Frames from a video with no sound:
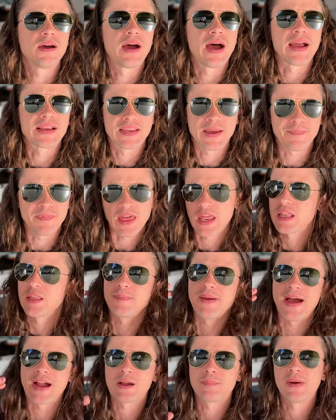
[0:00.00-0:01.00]
I kept that in the
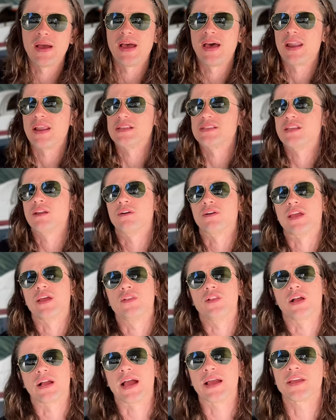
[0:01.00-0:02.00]
back of my head. I said, okay,
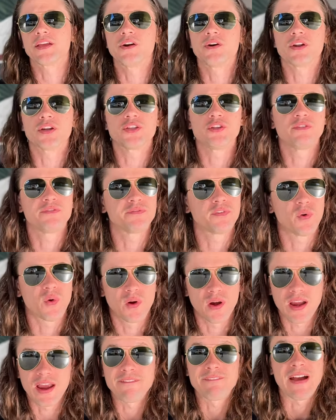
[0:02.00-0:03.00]
look, I can go to
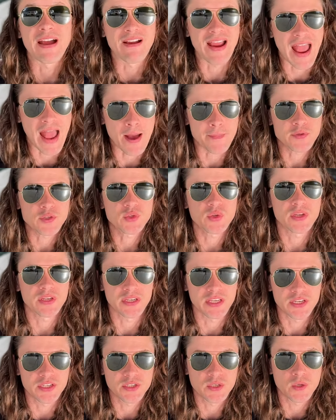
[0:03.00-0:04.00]
24 if I absolutely
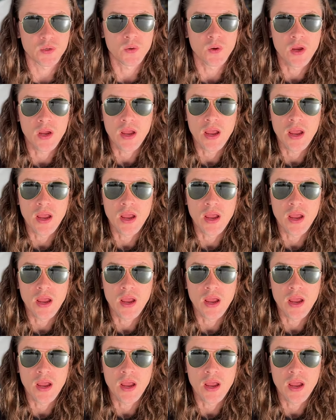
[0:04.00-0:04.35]
need to,